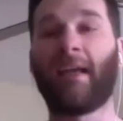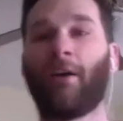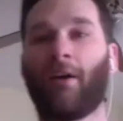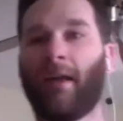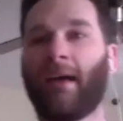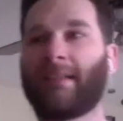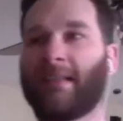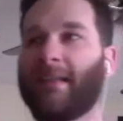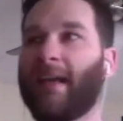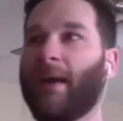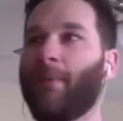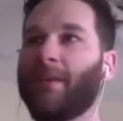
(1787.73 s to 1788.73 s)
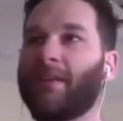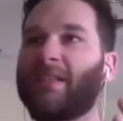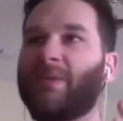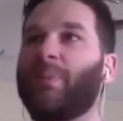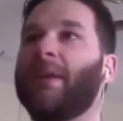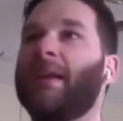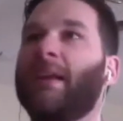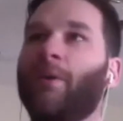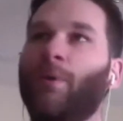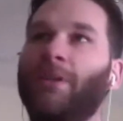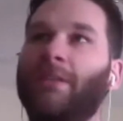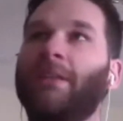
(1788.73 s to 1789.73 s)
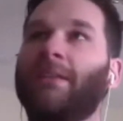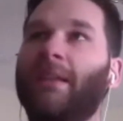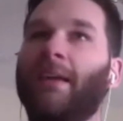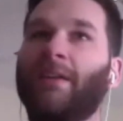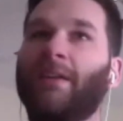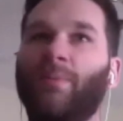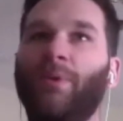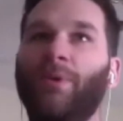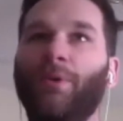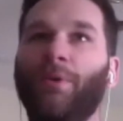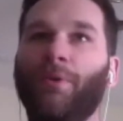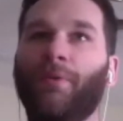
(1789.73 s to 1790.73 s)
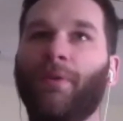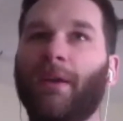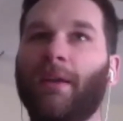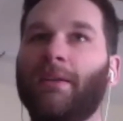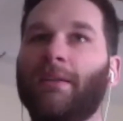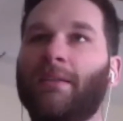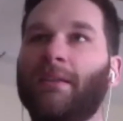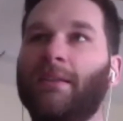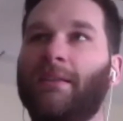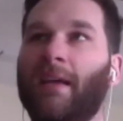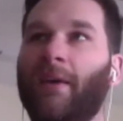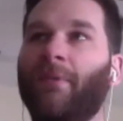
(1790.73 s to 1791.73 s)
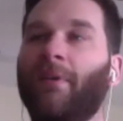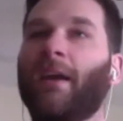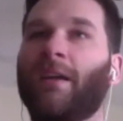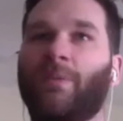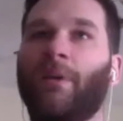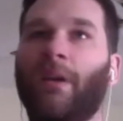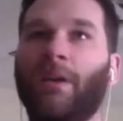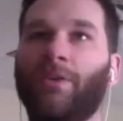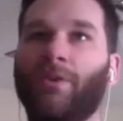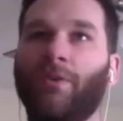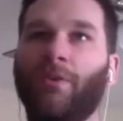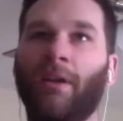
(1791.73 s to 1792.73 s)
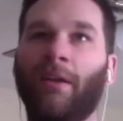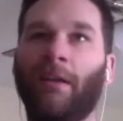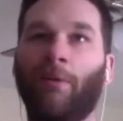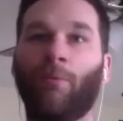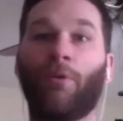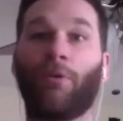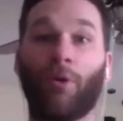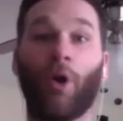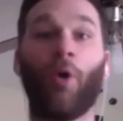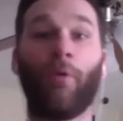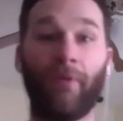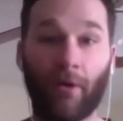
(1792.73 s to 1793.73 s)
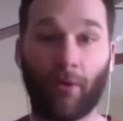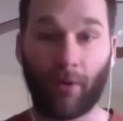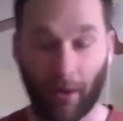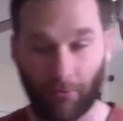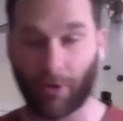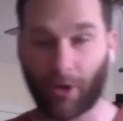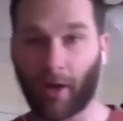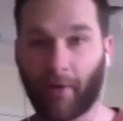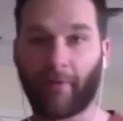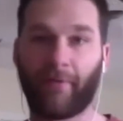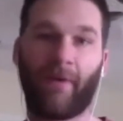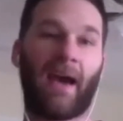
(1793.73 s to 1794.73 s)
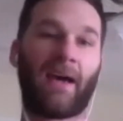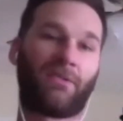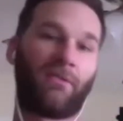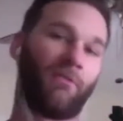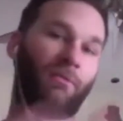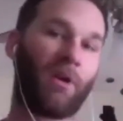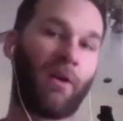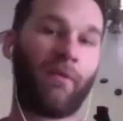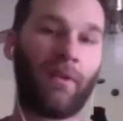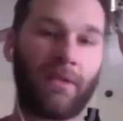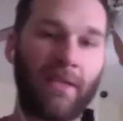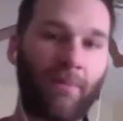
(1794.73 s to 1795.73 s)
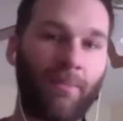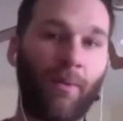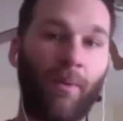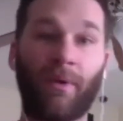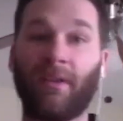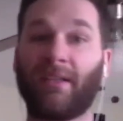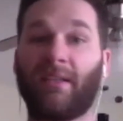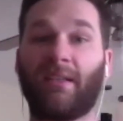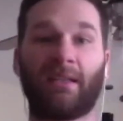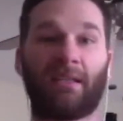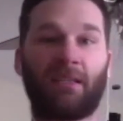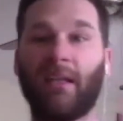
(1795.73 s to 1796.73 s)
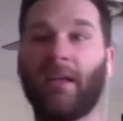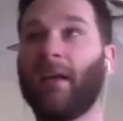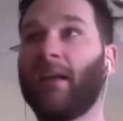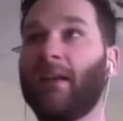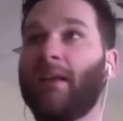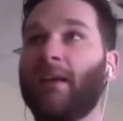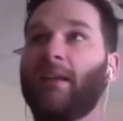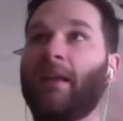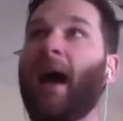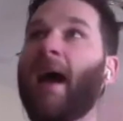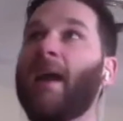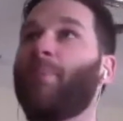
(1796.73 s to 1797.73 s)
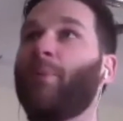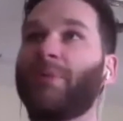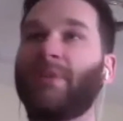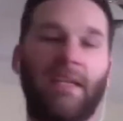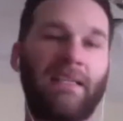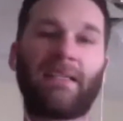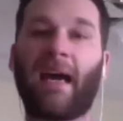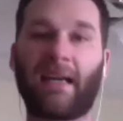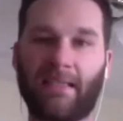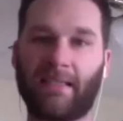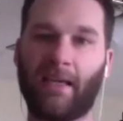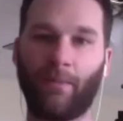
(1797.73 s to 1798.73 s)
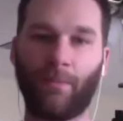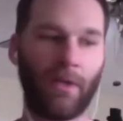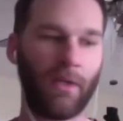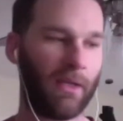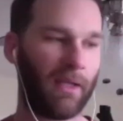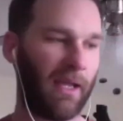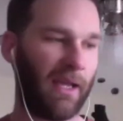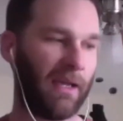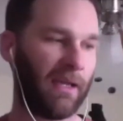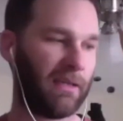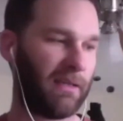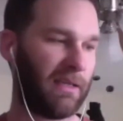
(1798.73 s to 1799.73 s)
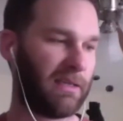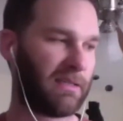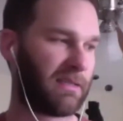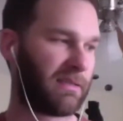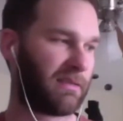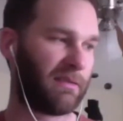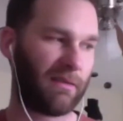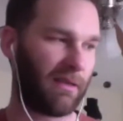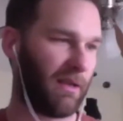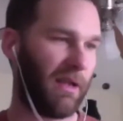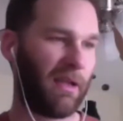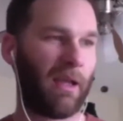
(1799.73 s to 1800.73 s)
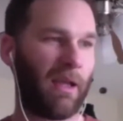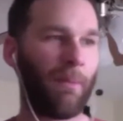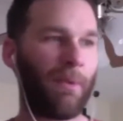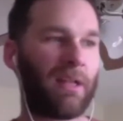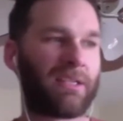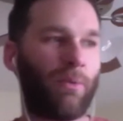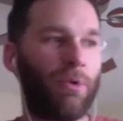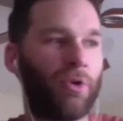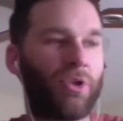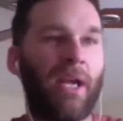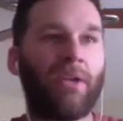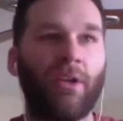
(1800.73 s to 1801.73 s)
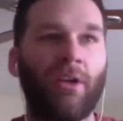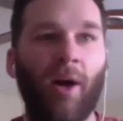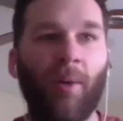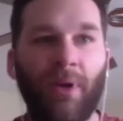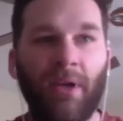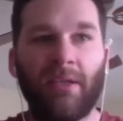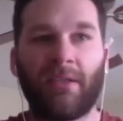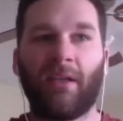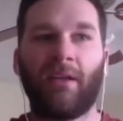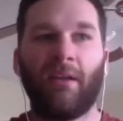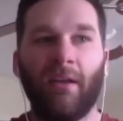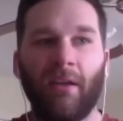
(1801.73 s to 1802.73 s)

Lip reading: all that to say, I mean, the speed at which these things move is definitely exponential, and it will grow. It'll recover faster than recover in the tech bubble. But the hype was the exact same, and it's. I mean, like I said, when you're changing companies that